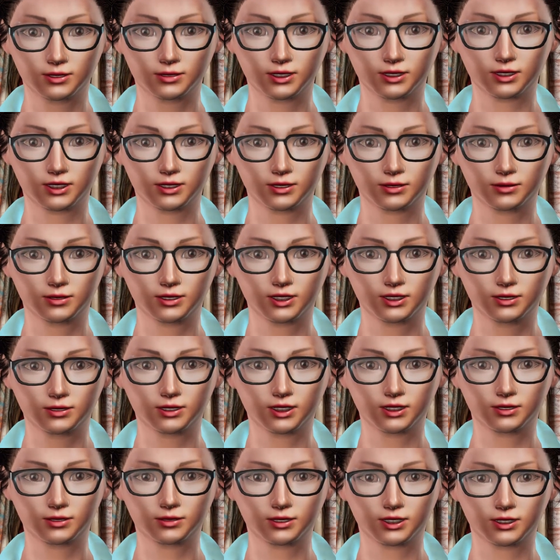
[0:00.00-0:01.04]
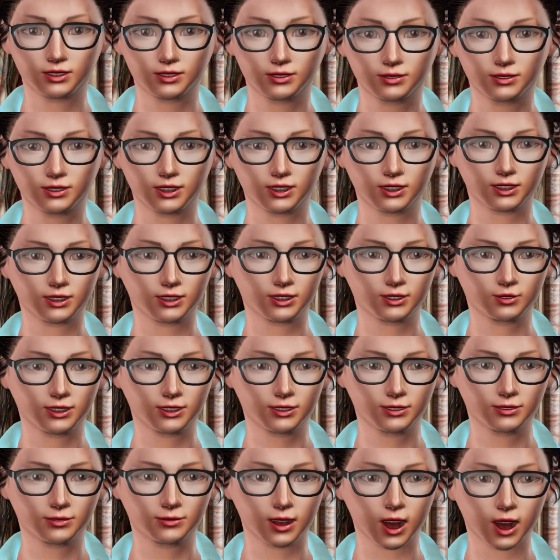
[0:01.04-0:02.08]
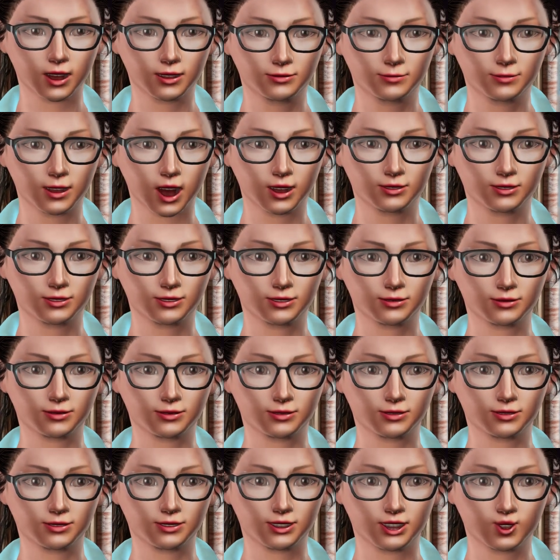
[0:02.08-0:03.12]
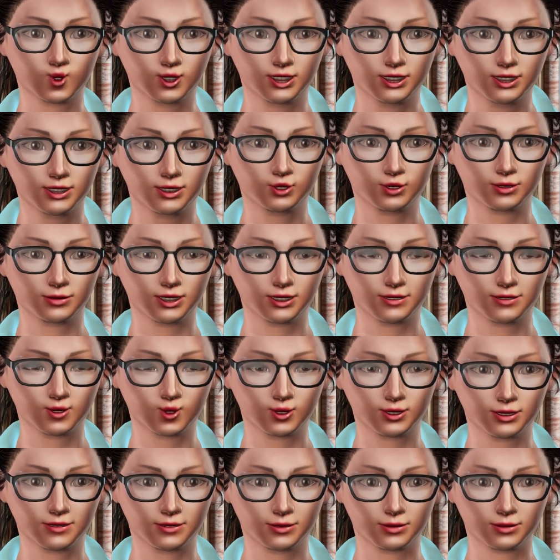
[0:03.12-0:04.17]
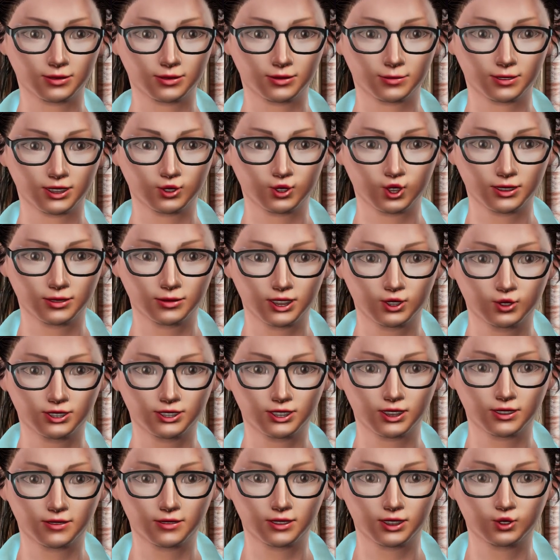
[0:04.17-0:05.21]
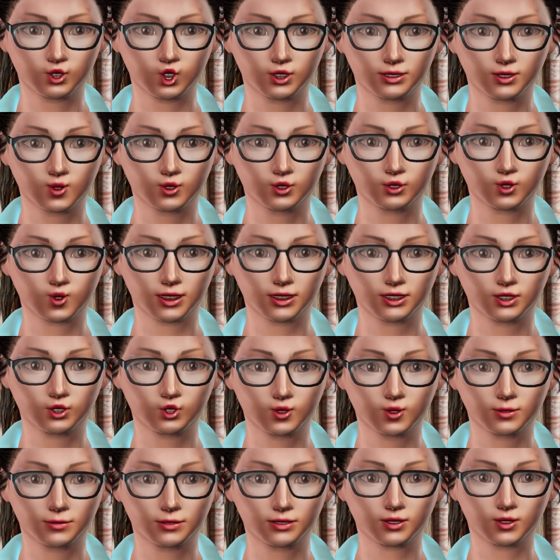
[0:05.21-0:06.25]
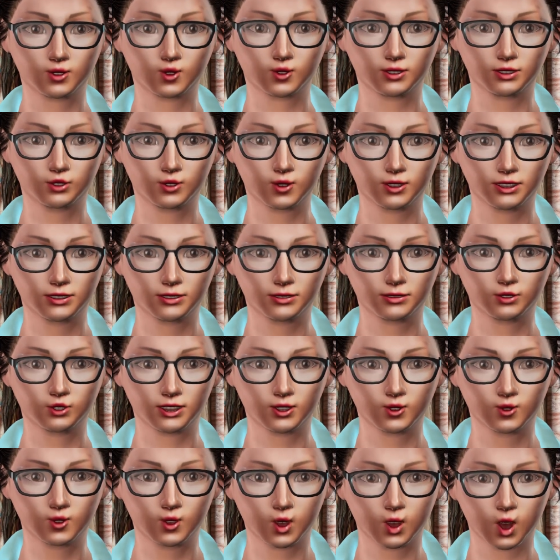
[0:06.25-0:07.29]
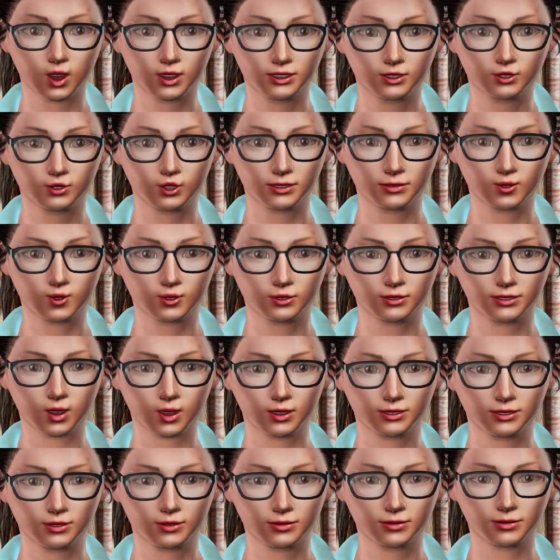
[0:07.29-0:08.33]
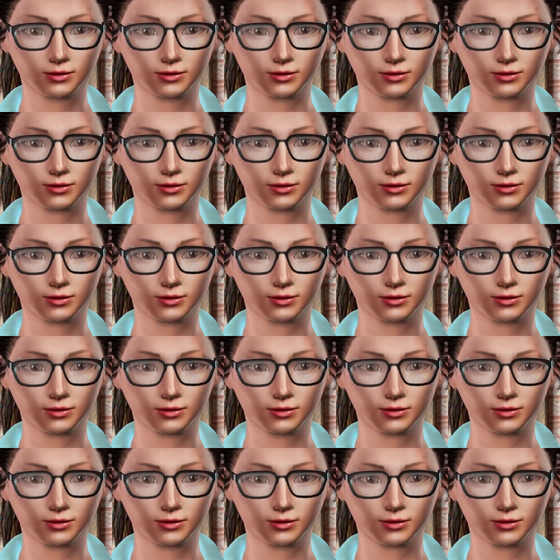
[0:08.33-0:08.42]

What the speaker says: if it is not fulfilled, but this is not enough. In many cases, we can have several different conditions and for each one we want a different code.